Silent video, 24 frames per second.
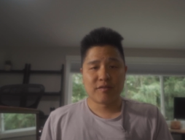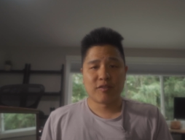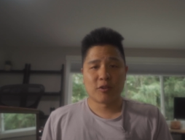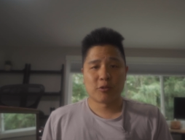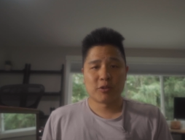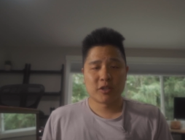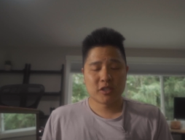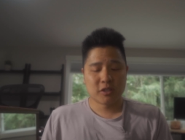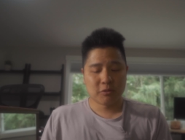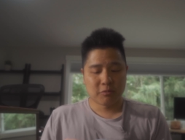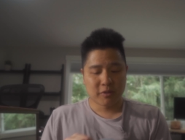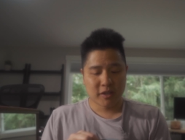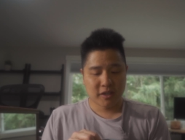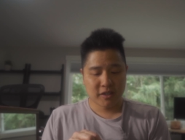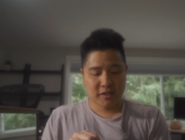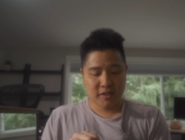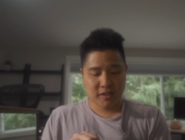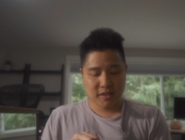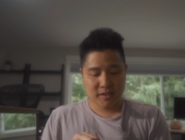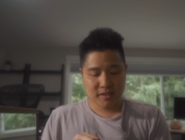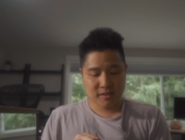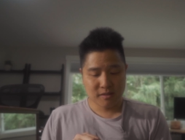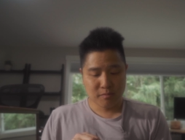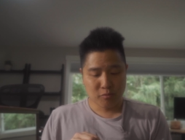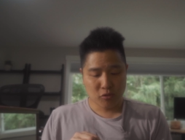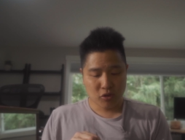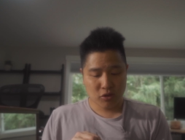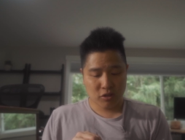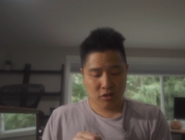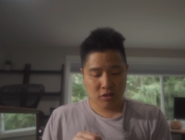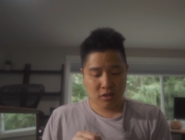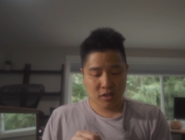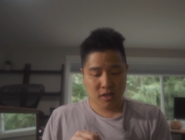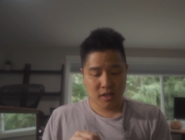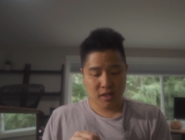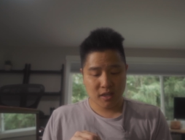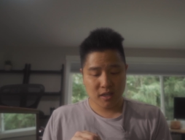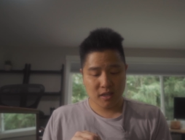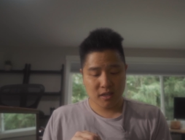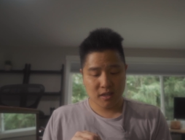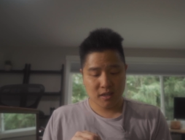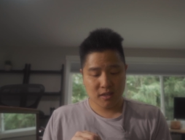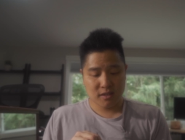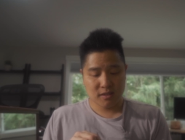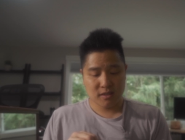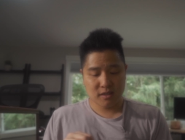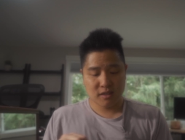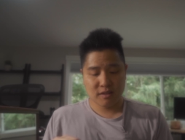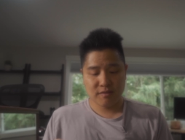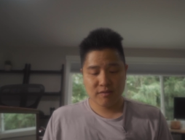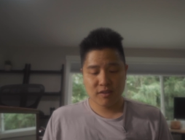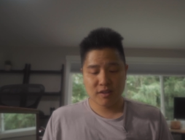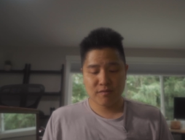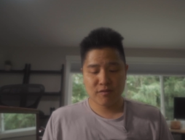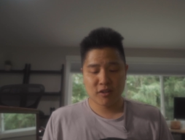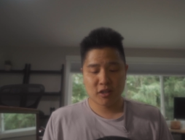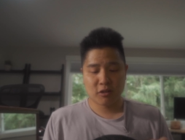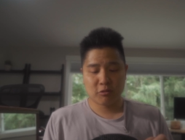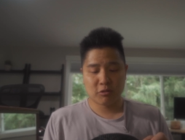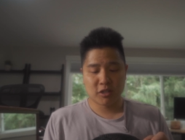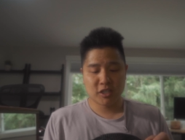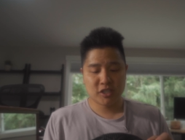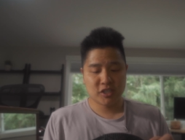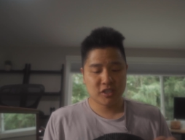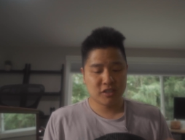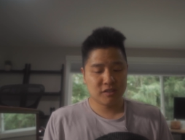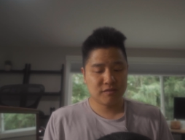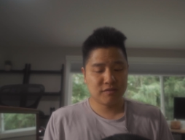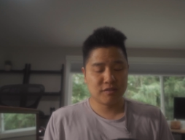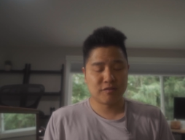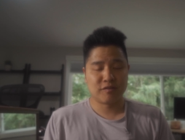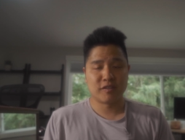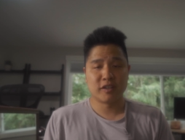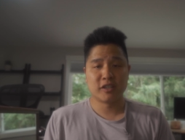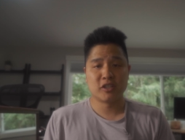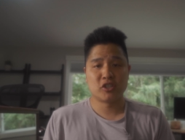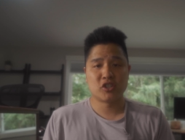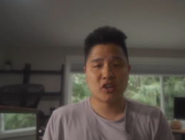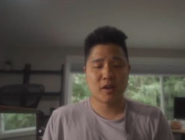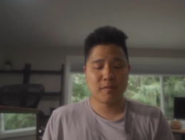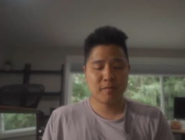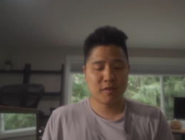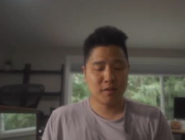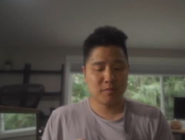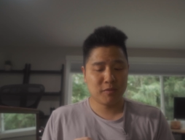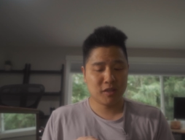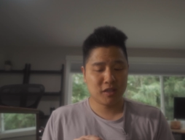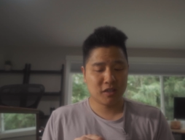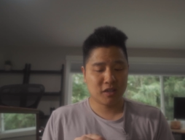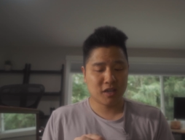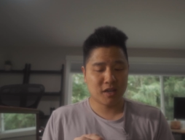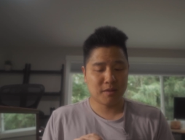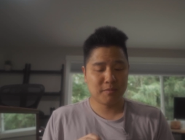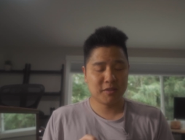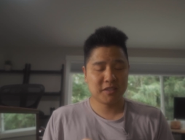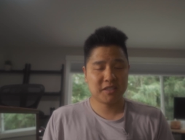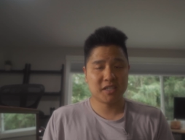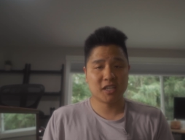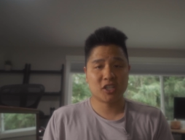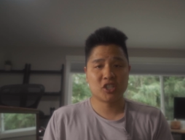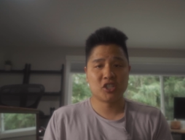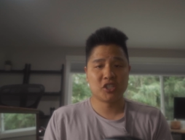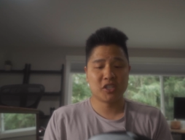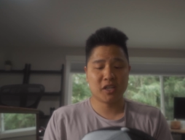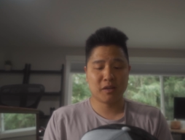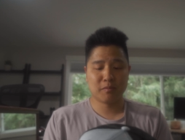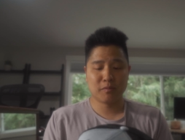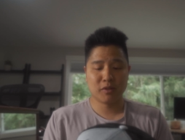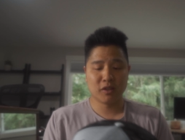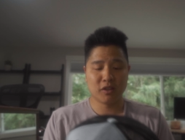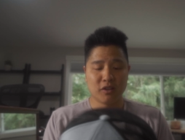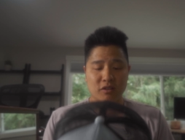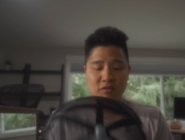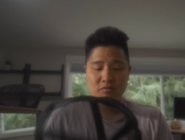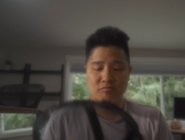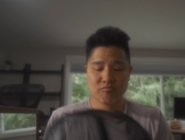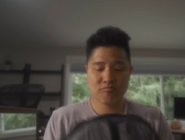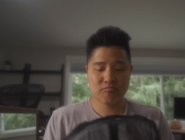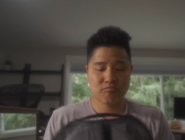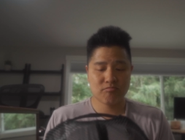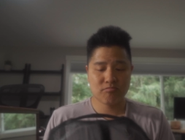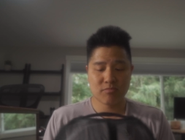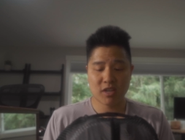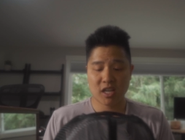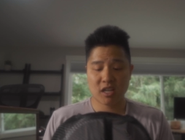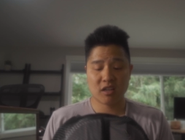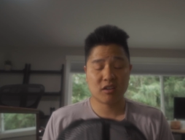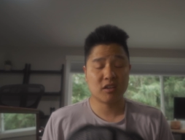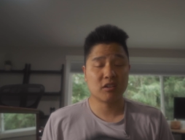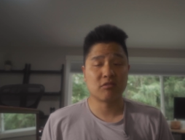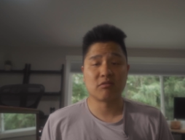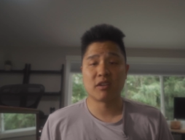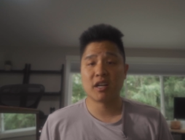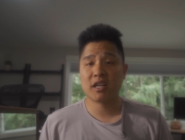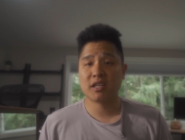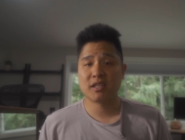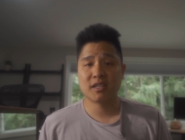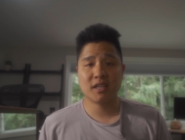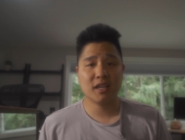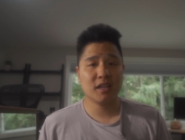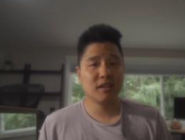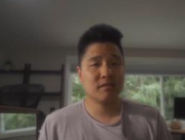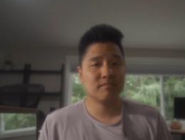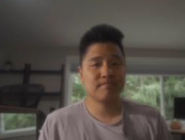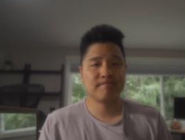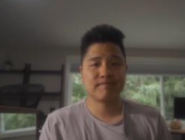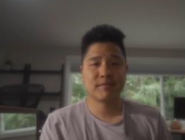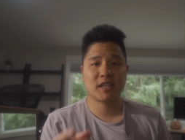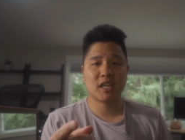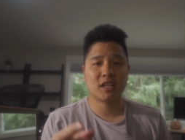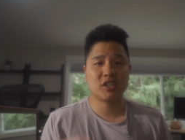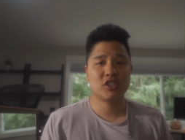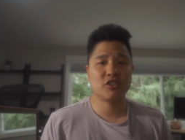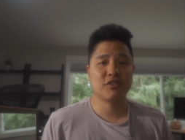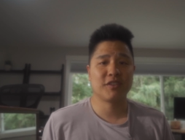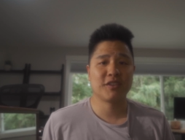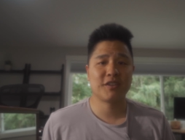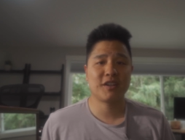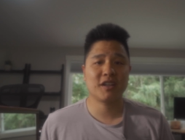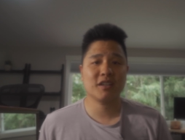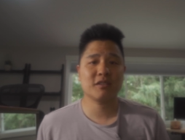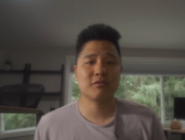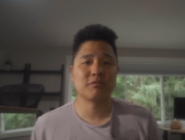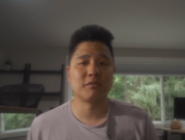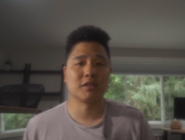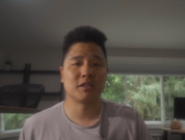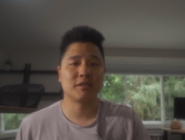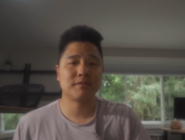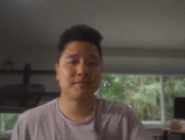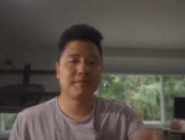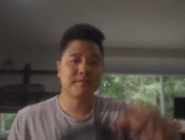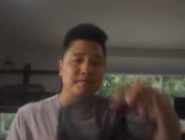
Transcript: forward to wearing this some more, and if you have any questions, feel free to drop them in the comment section down below. Make it a great day. Catch you on the next one.